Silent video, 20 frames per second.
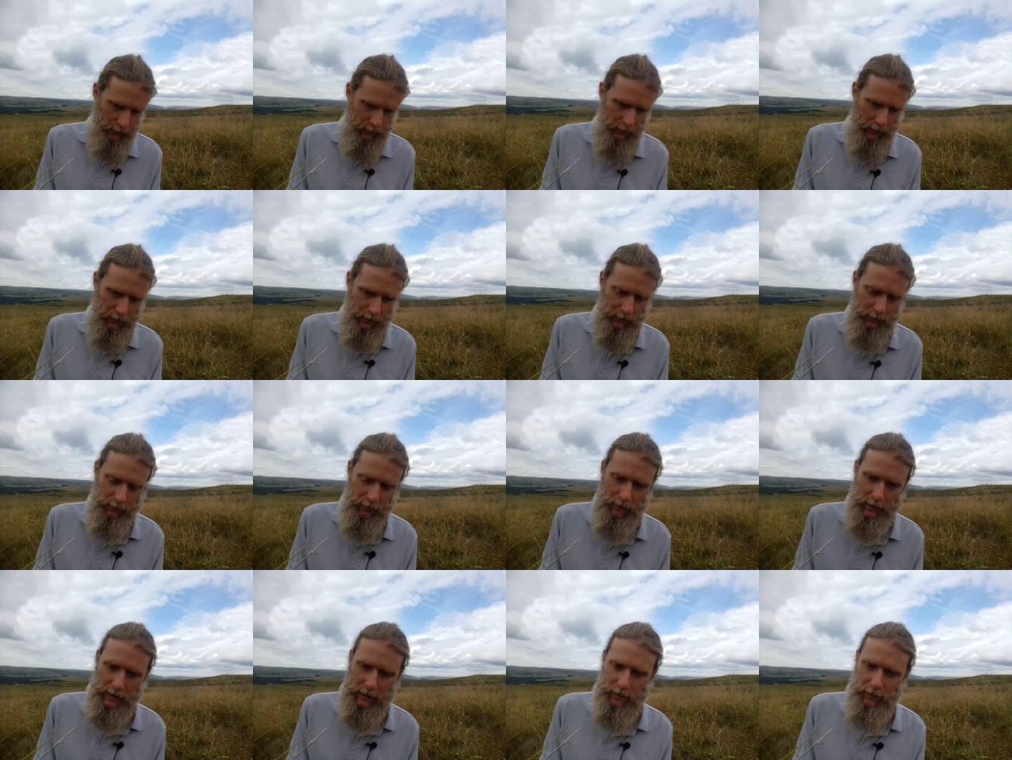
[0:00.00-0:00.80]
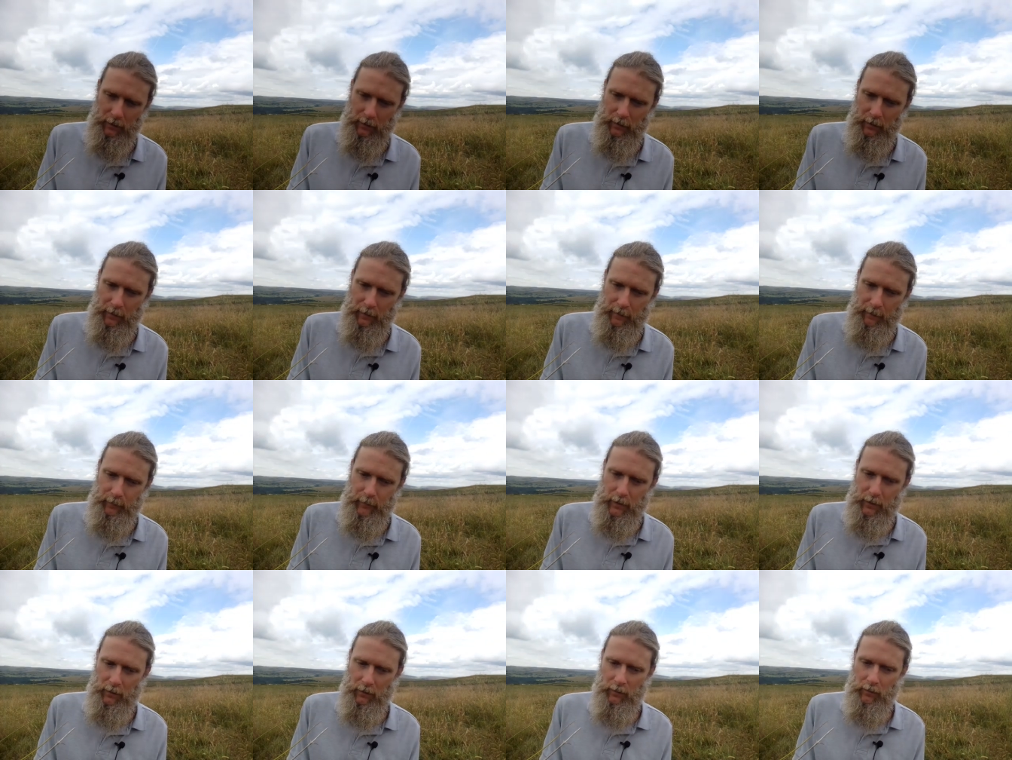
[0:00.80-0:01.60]
yeah, so then,
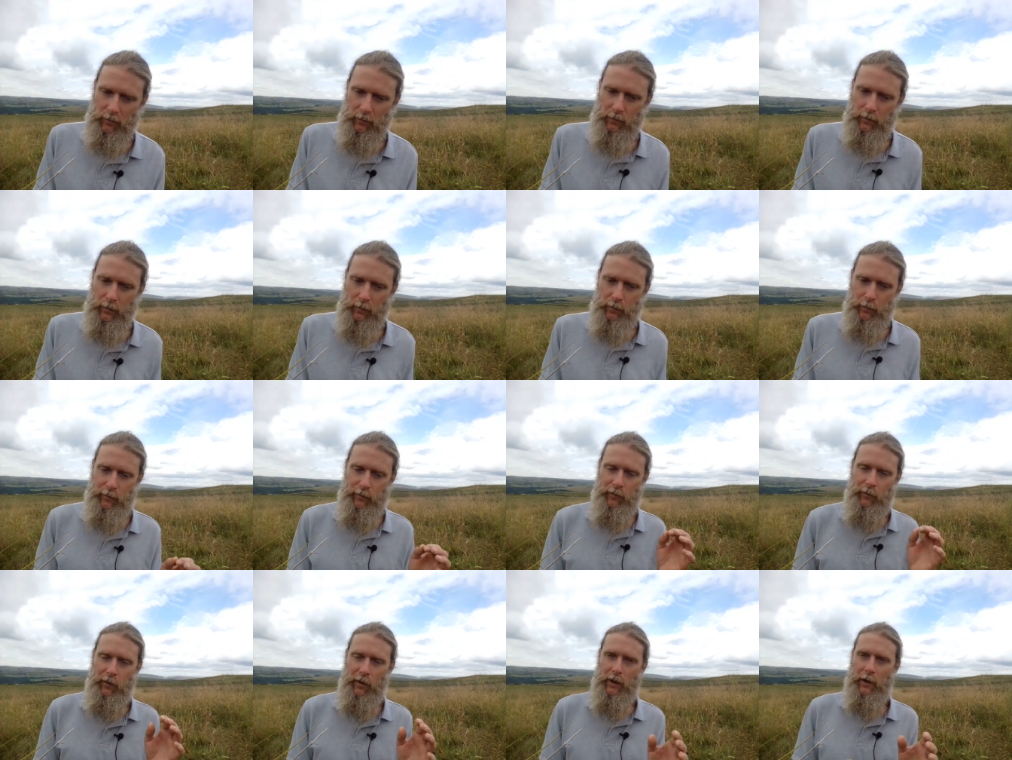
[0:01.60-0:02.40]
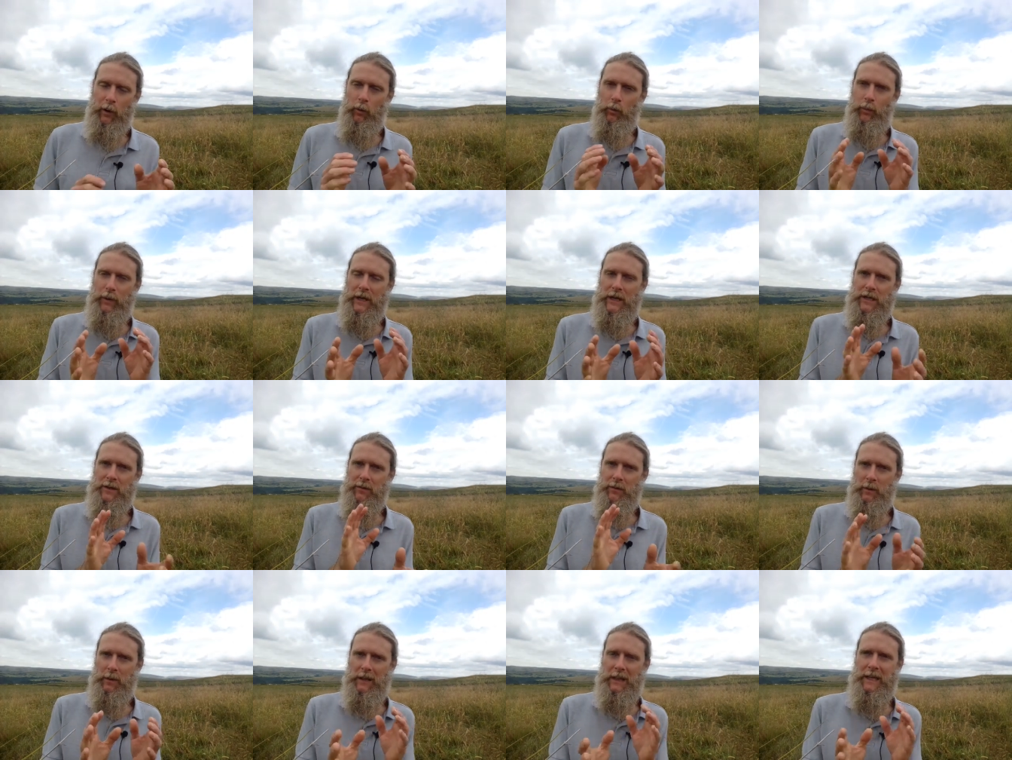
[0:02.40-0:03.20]
you know, the, the final piece
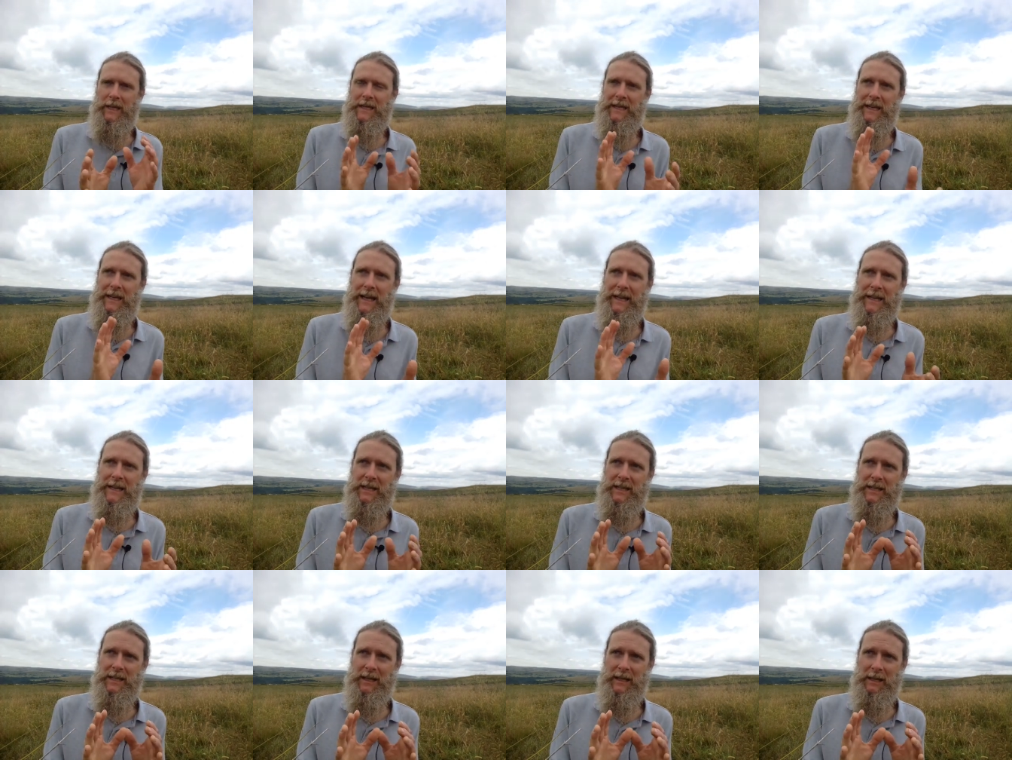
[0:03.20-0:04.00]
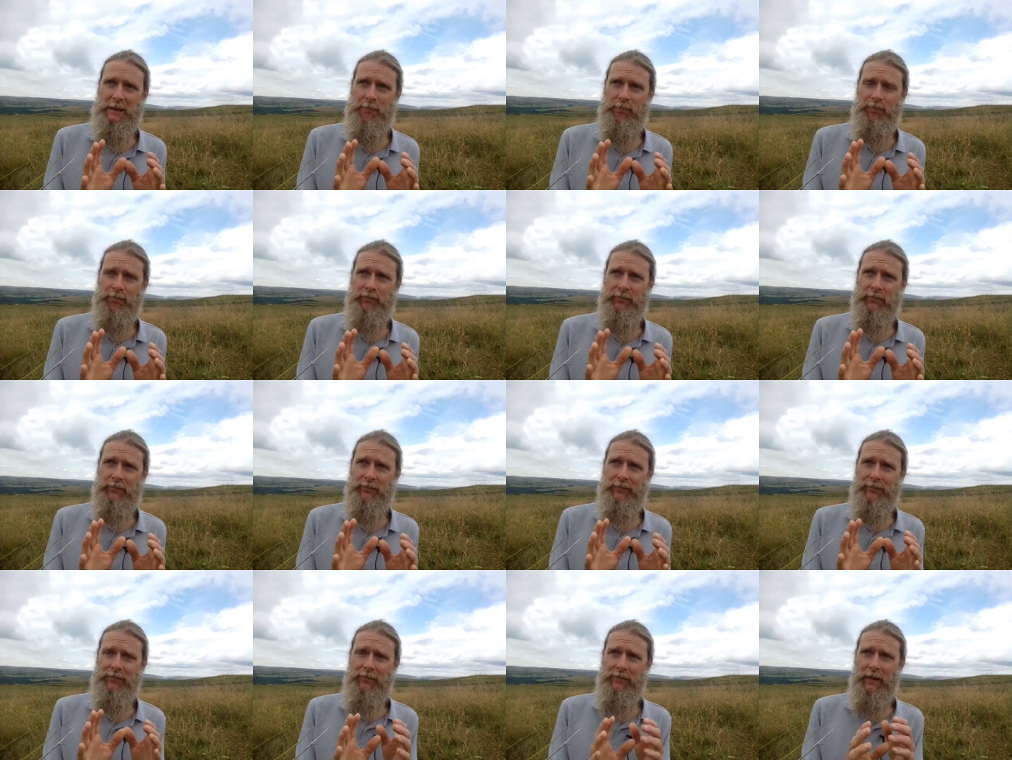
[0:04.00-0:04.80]
for me, this legacy
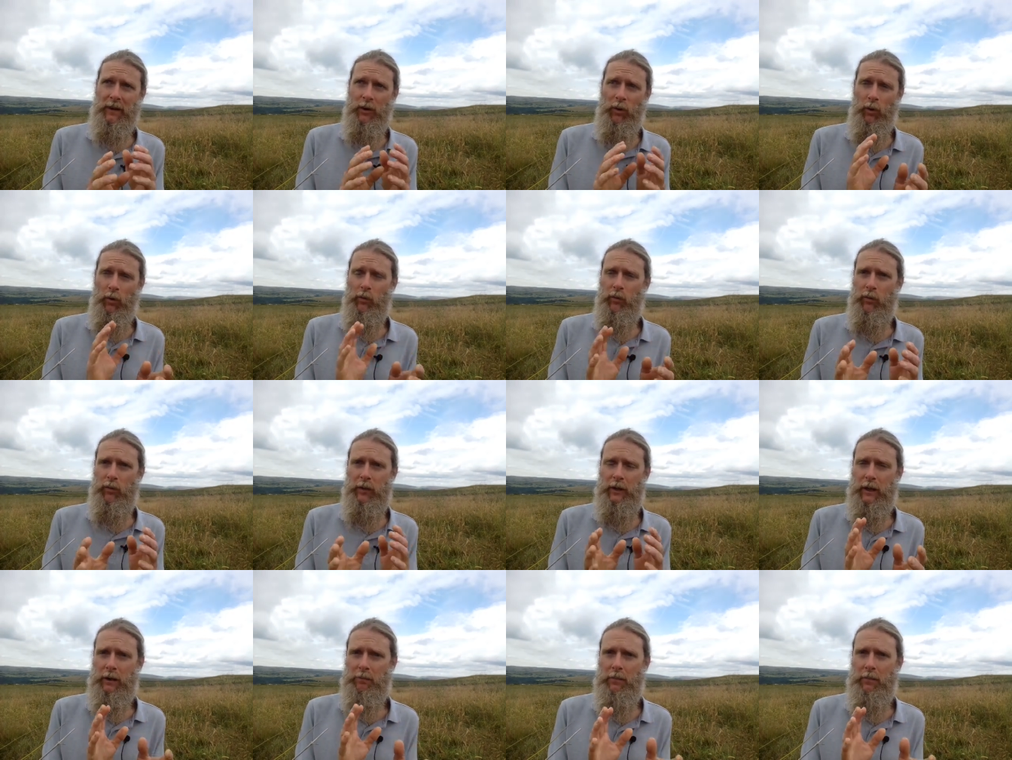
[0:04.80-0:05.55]
of the